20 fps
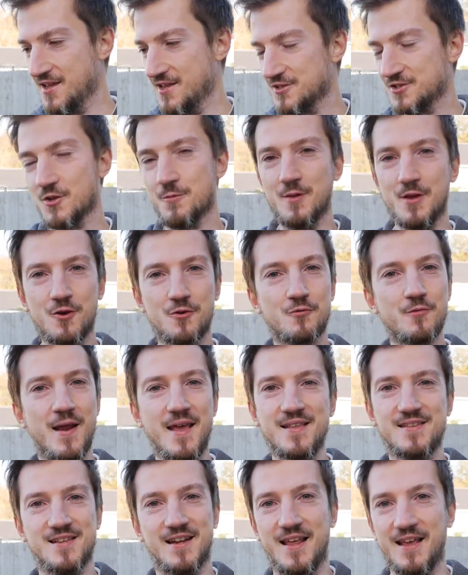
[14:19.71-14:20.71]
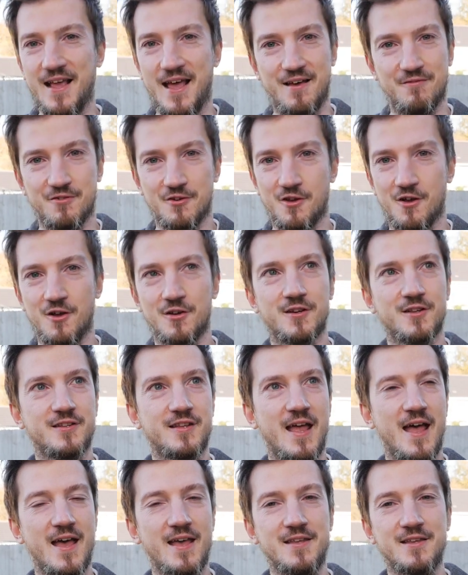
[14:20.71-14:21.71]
So it'd be great to like have on holiday.